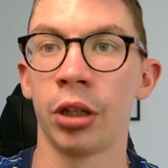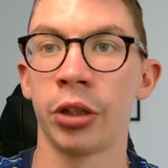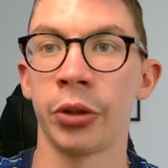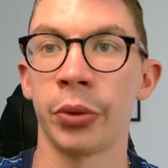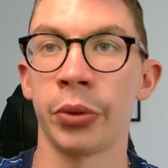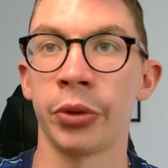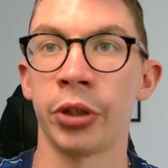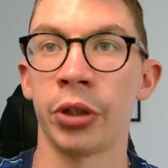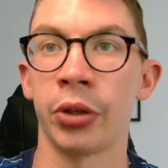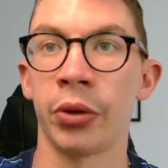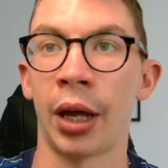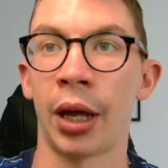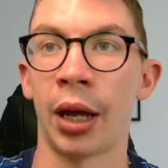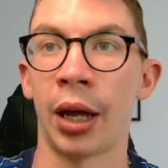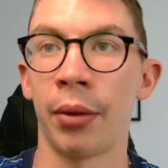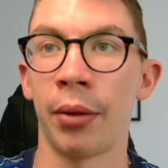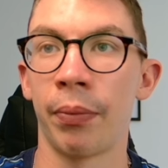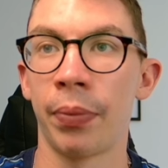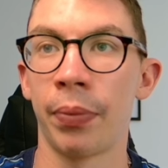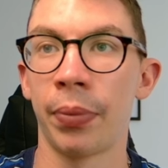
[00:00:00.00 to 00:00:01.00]
We'll do that.
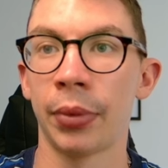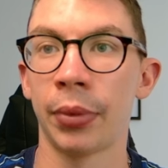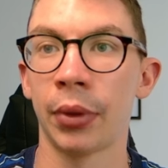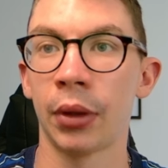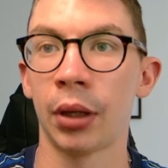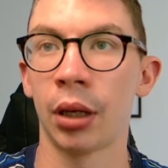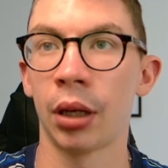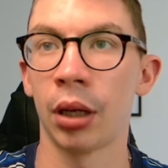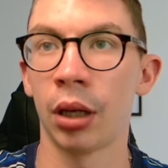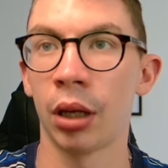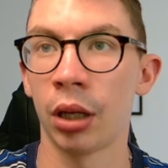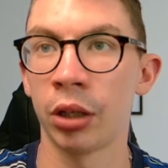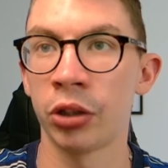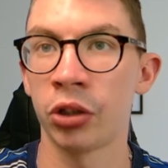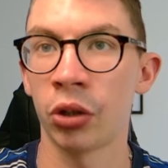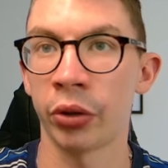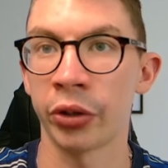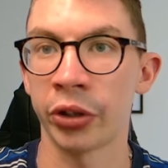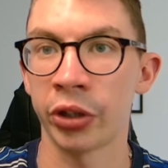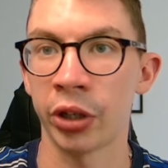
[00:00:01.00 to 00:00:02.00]

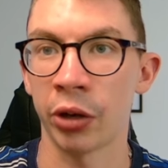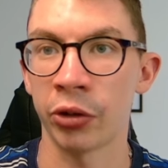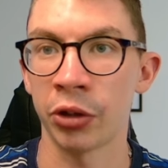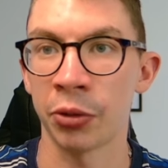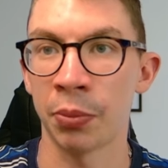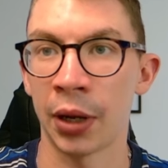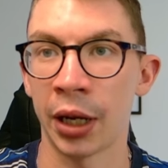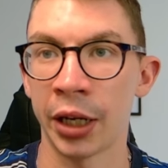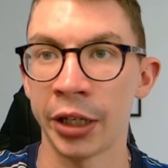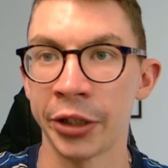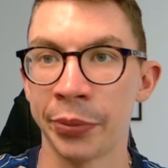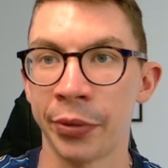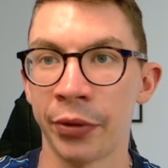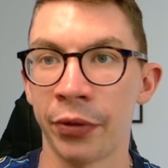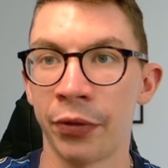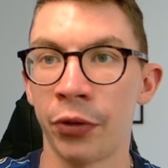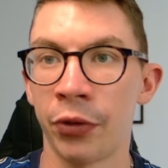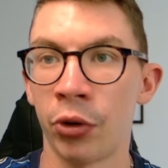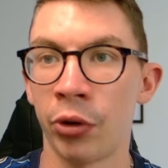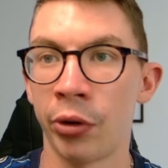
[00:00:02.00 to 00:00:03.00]
John Stones plays
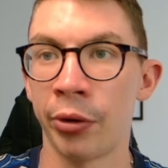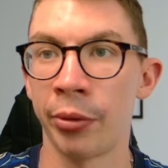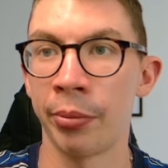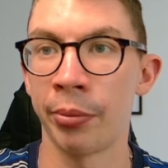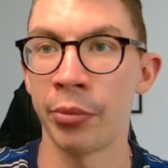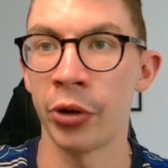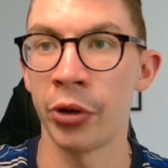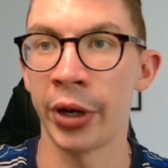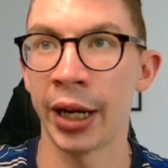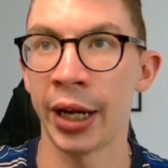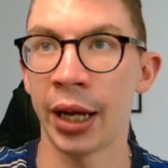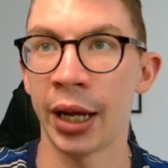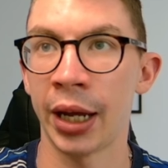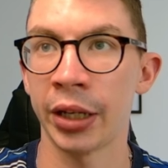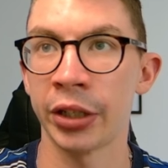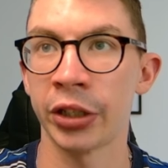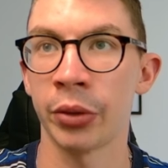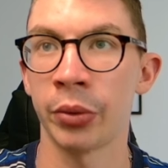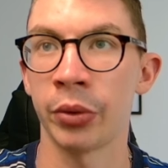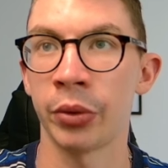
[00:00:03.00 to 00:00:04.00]
before Meunier,
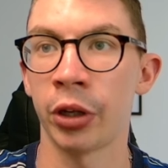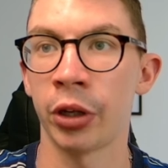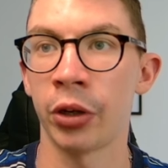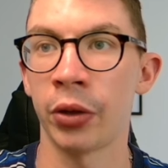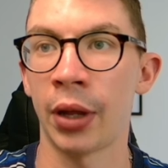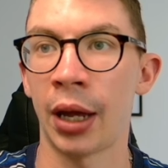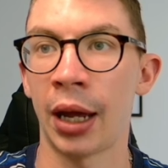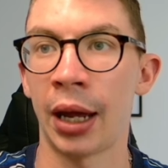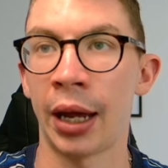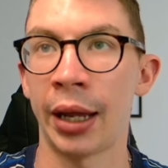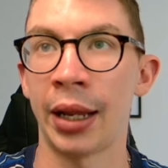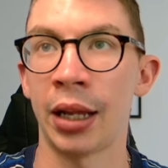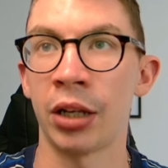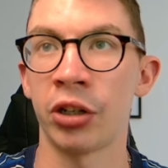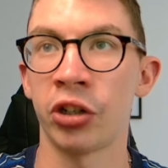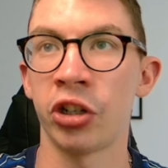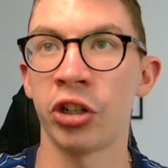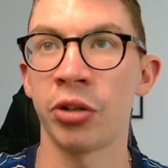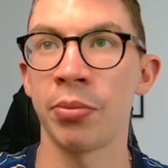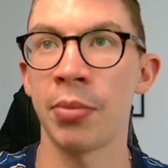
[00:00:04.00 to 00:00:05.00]
so we'll do that. And then
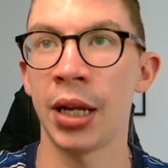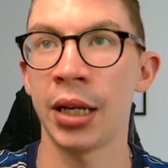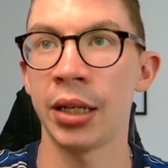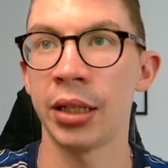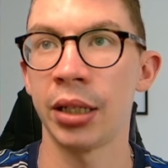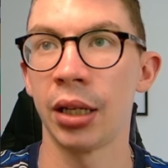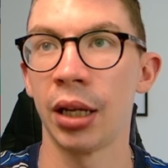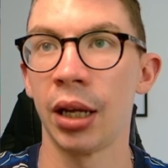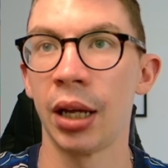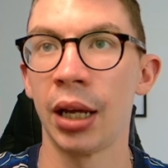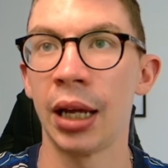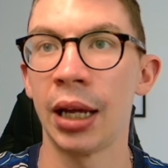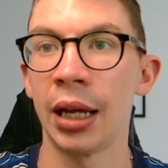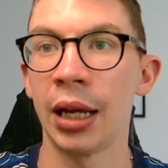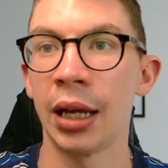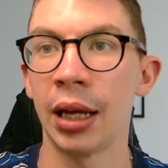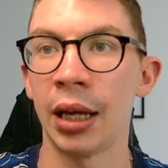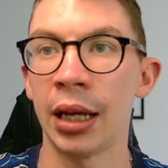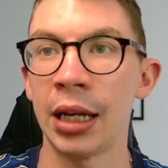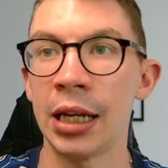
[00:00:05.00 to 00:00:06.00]
Schmid,
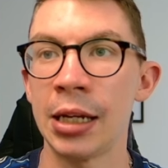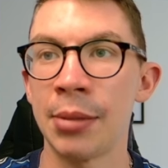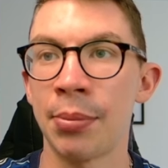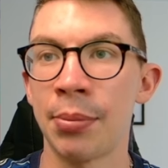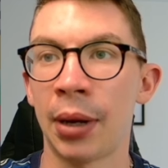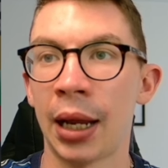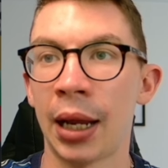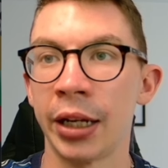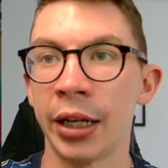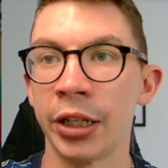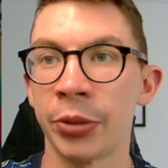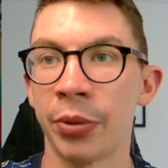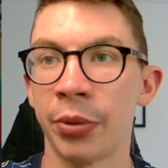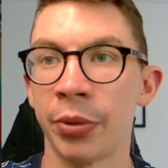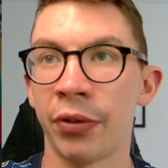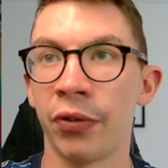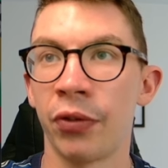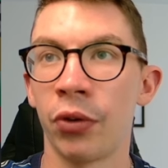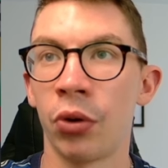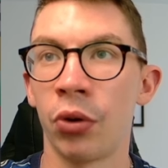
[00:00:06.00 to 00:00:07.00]
he plays
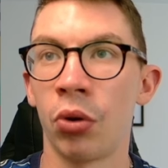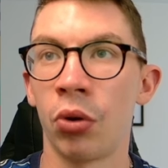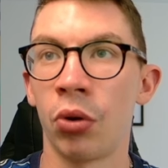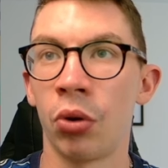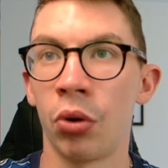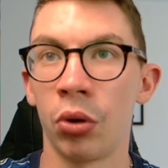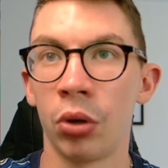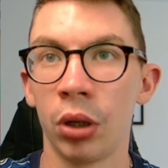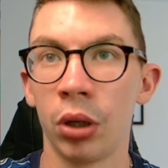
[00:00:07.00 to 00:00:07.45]
before,